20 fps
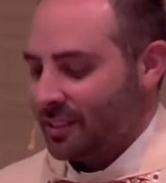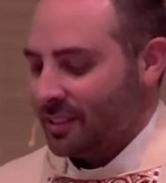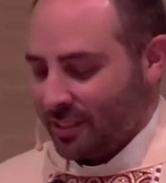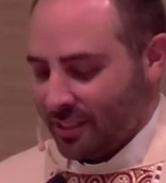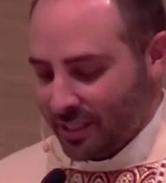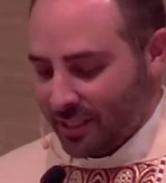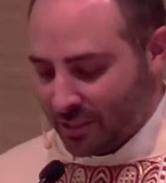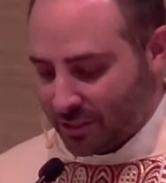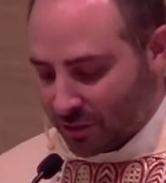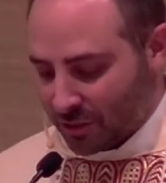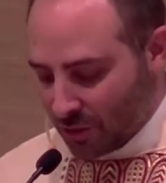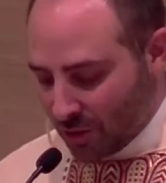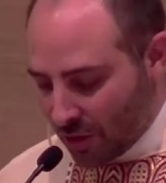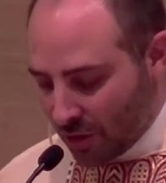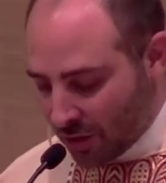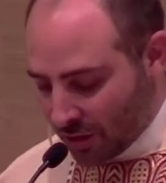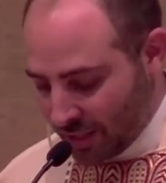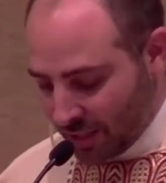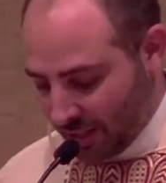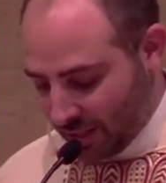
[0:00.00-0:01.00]
He's
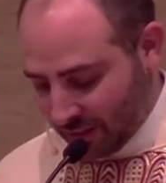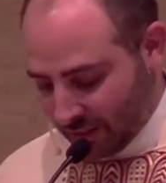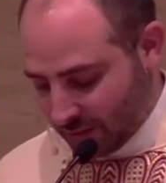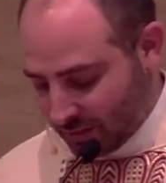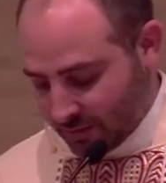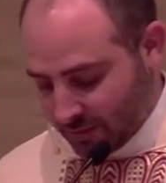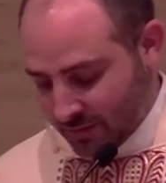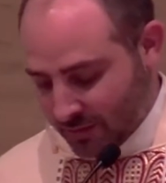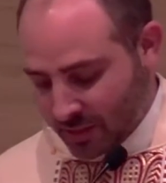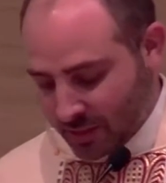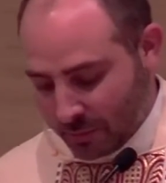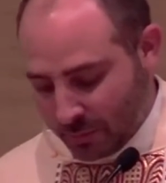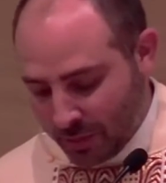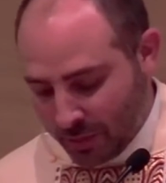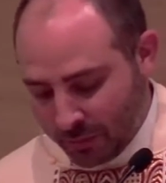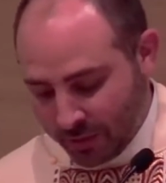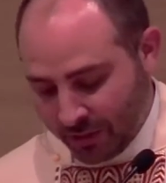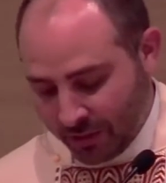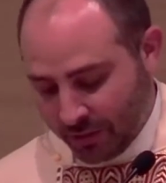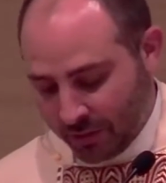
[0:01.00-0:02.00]
longing to be
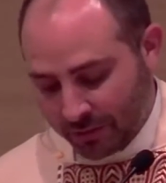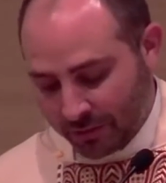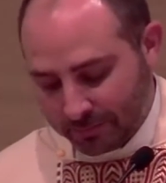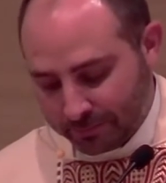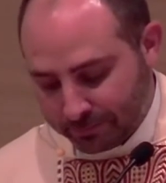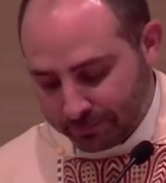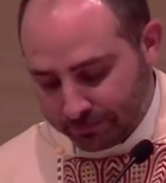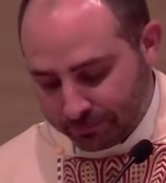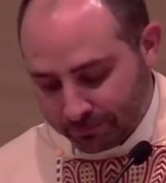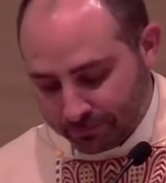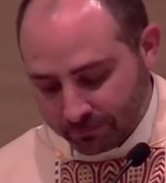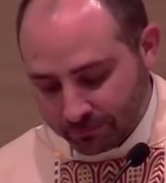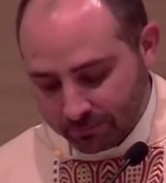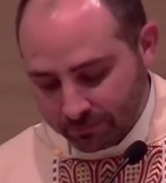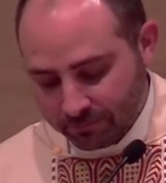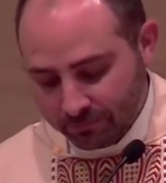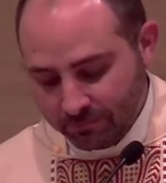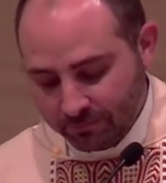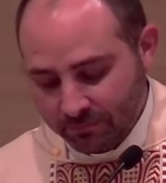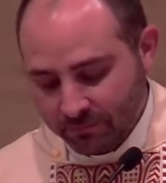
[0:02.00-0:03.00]
with you.
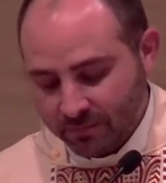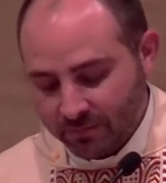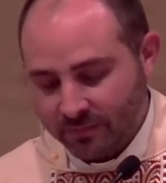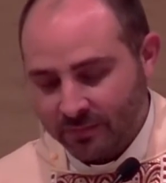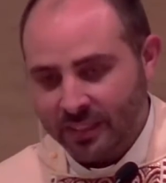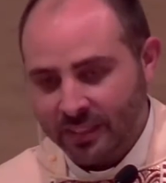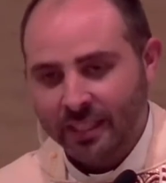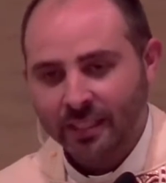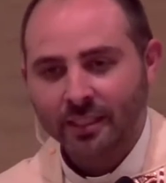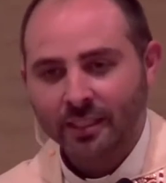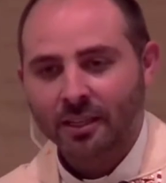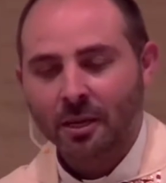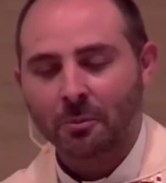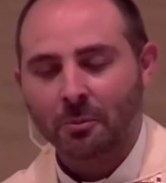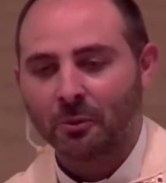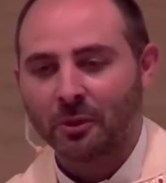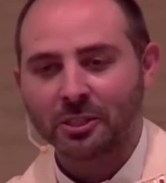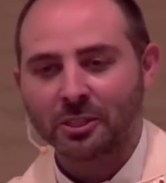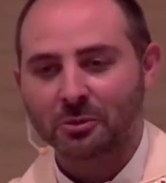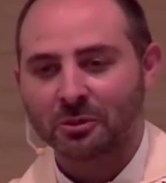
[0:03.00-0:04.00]
In a couple
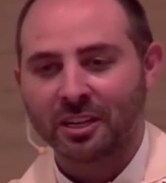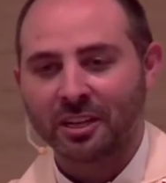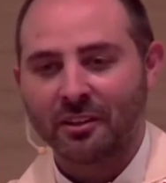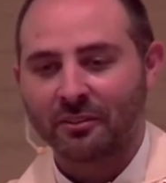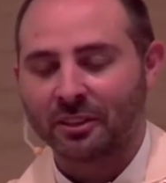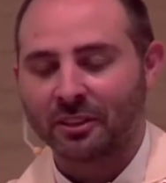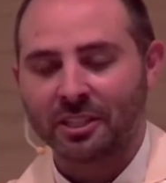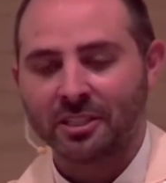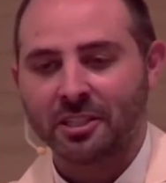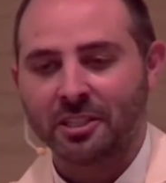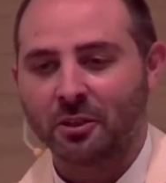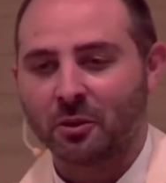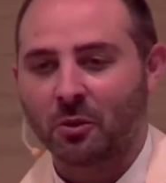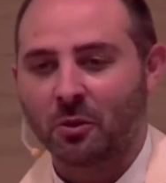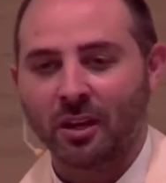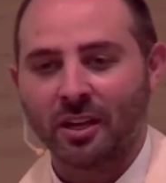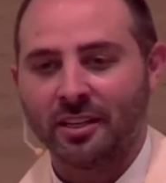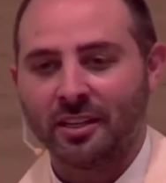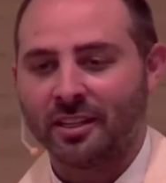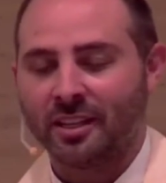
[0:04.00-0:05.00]
weeks, we're going to have a Lenten
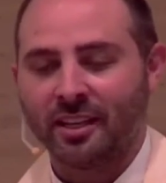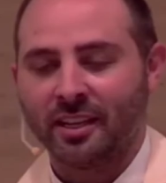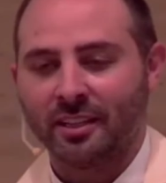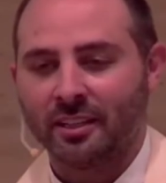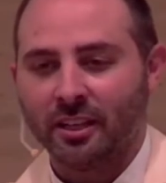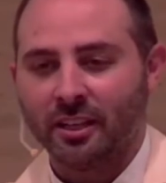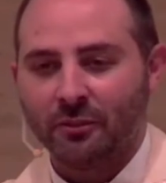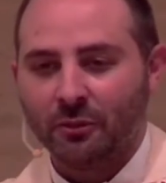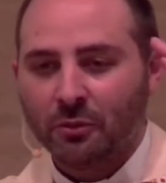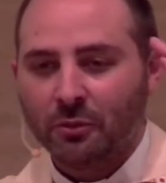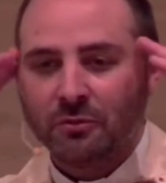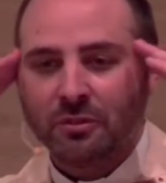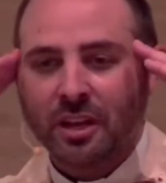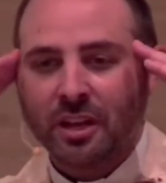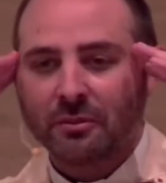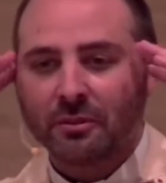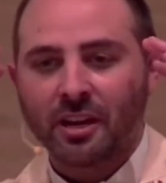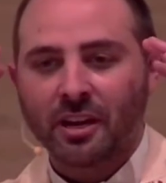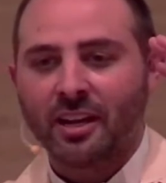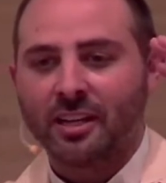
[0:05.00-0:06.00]
quiet day. And if you've
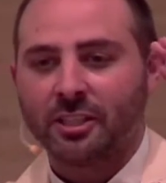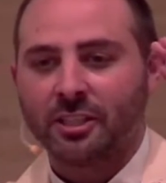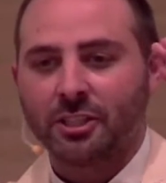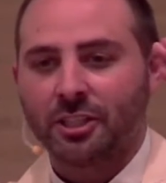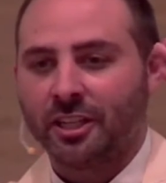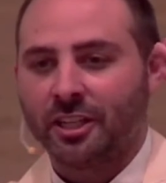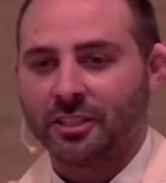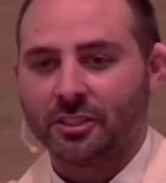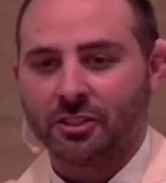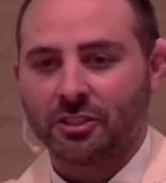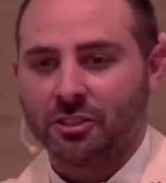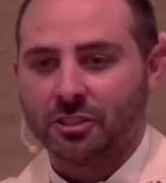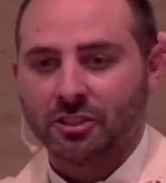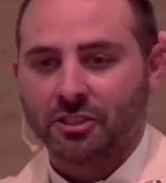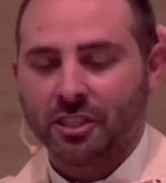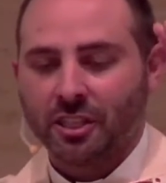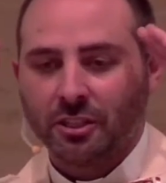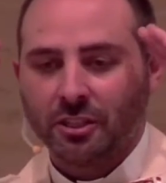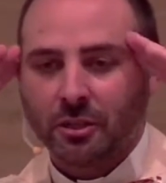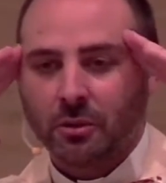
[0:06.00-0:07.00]
never had a chance to just
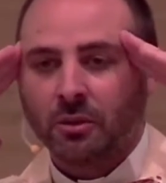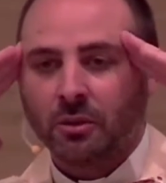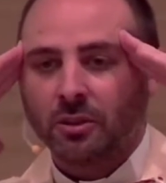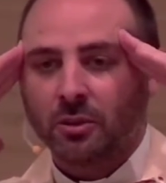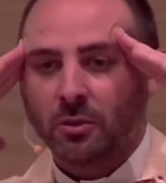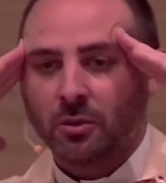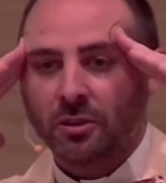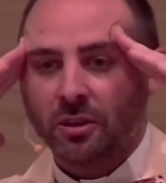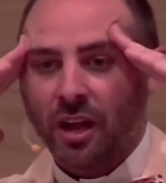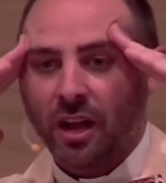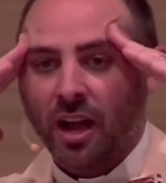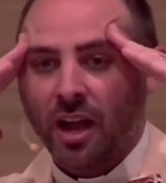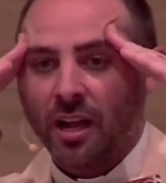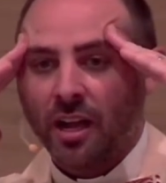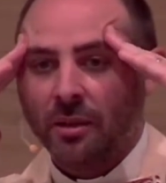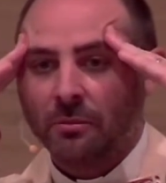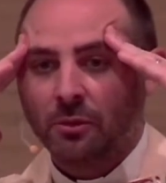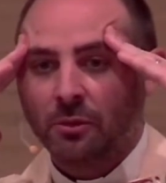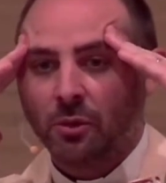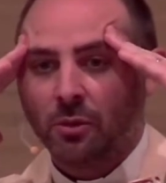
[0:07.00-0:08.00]
say, "You know what, Lord, I
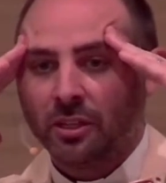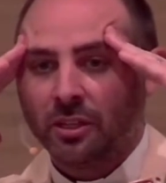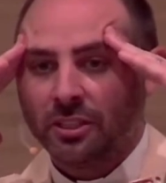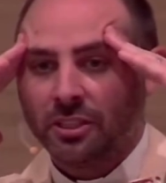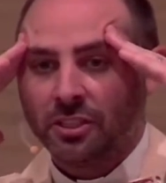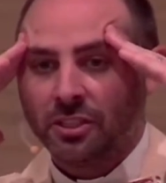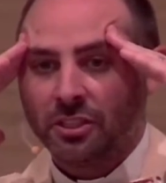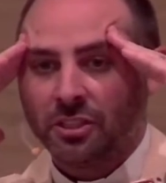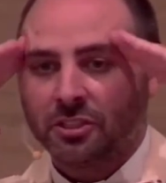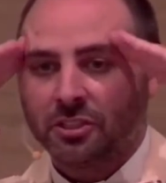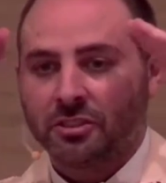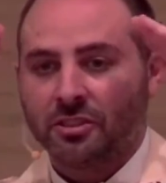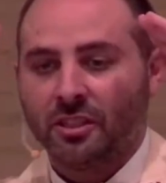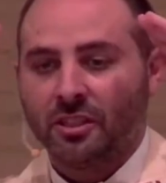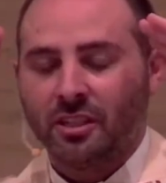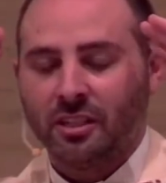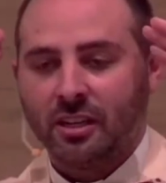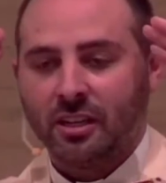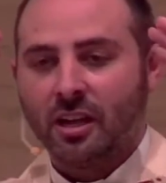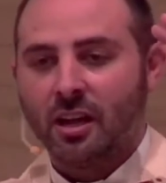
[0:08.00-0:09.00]
am going to just
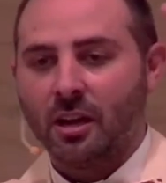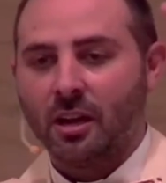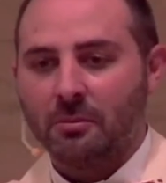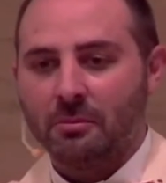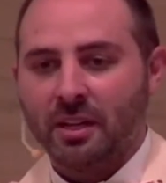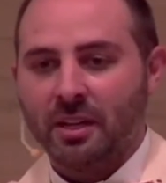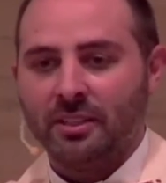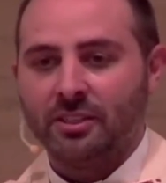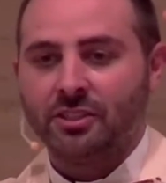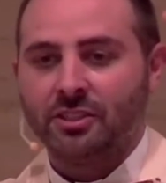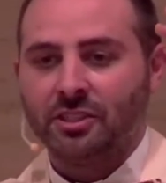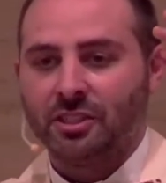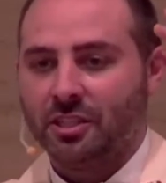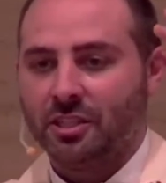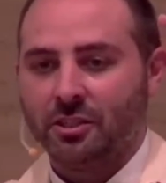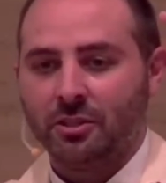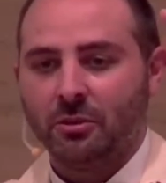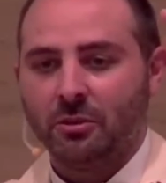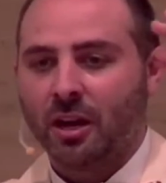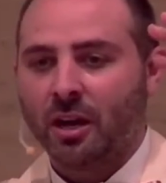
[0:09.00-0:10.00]
come and seek
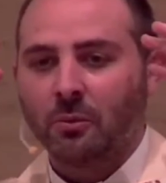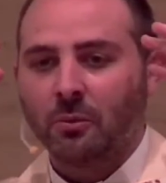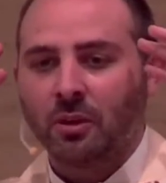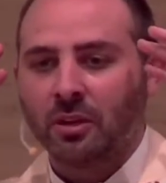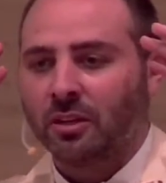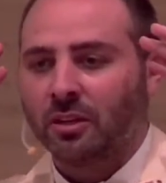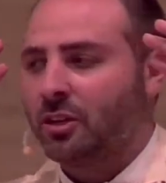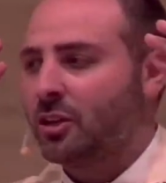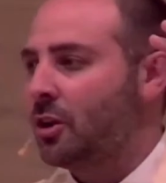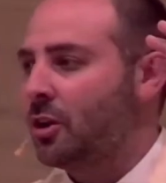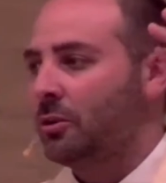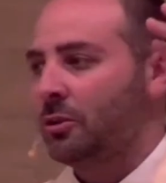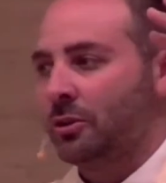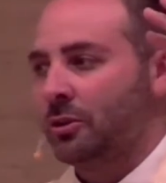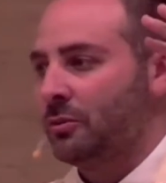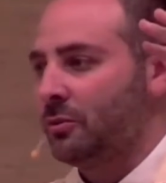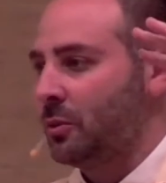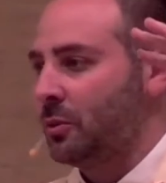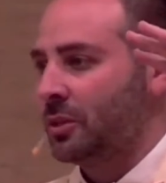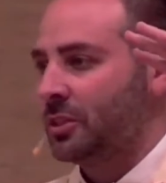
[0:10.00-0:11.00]
you. I want to know your
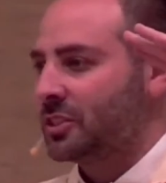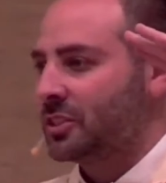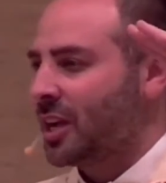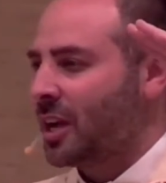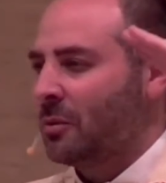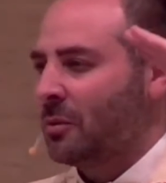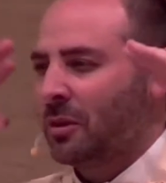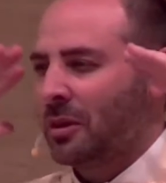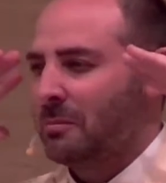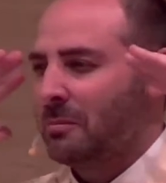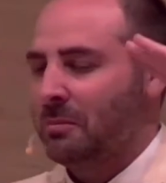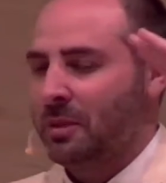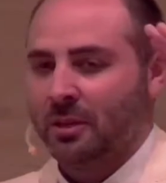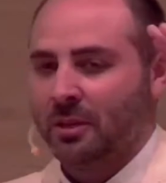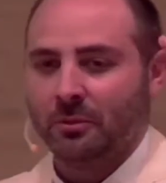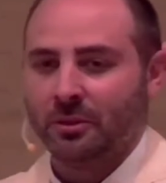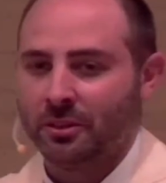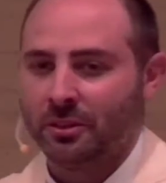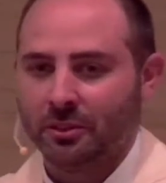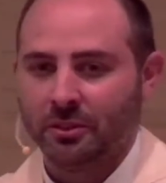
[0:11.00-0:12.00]
voice. I want to meet
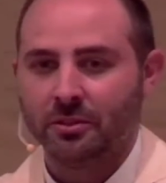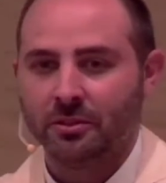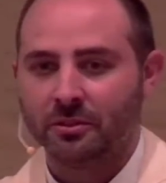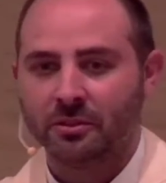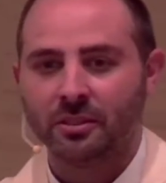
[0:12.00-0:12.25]
with you."